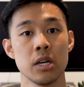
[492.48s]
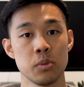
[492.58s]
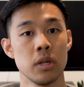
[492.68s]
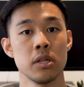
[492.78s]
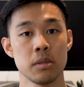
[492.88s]
as
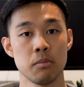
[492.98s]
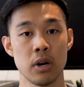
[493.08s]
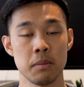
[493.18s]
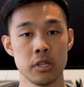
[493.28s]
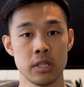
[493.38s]
well as
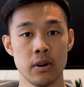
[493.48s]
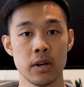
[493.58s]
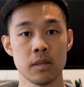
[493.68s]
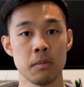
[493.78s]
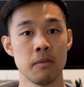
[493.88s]
perhaps
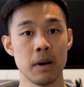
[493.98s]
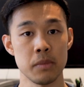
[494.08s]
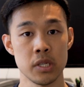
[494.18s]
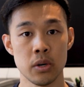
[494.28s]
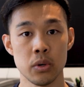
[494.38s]
sharing some of my
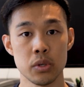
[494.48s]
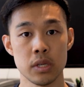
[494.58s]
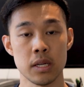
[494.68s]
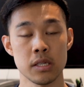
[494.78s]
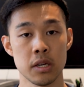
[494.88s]

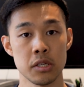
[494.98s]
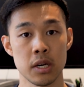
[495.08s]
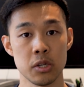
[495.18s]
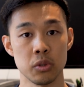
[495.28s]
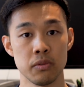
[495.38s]
materials and study
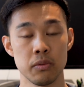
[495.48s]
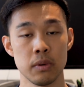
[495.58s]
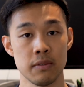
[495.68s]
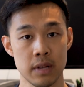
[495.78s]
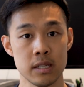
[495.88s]
schedule
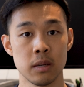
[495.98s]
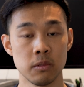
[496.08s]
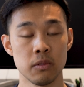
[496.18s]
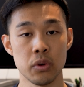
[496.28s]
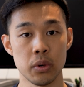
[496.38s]
if that's
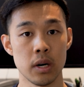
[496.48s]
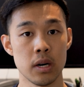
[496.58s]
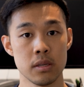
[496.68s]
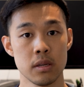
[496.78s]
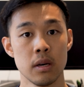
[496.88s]
helpful for you
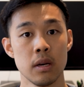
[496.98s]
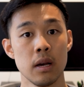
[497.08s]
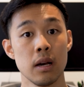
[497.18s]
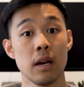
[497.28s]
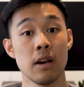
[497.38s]
guys.
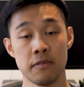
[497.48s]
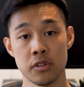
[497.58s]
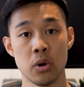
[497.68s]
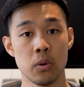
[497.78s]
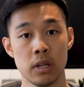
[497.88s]
If
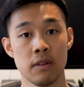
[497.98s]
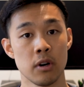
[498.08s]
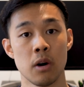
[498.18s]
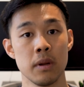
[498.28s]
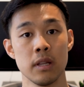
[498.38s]
so, leave a
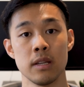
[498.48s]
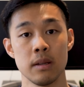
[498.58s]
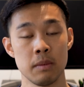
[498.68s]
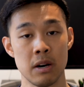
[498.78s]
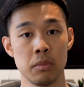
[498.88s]

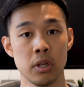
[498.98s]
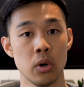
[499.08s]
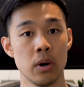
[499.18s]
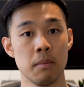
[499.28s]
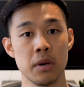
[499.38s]
comment down
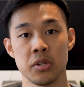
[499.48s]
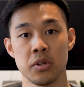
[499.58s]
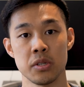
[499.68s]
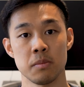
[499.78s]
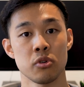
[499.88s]
below and make sure
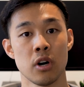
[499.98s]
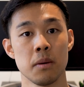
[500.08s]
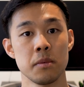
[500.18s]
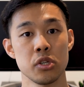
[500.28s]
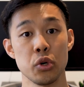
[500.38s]
you're
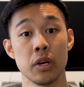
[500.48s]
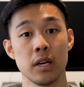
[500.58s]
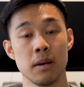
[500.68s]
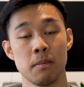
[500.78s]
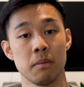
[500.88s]
subscribed so you can
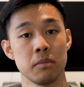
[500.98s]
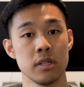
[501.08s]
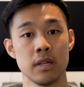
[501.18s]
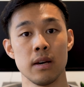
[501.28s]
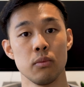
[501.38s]
keep up
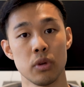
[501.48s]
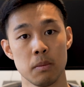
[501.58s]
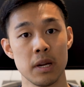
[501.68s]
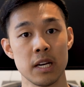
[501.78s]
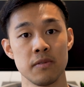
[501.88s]
to date
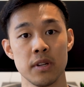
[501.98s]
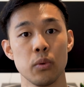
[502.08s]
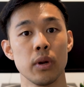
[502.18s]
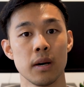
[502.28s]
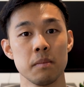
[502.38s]
with my next video
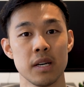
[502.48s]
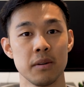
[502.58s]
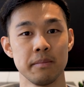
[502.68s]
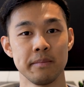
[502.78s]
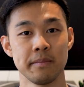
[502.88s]
when it comes out.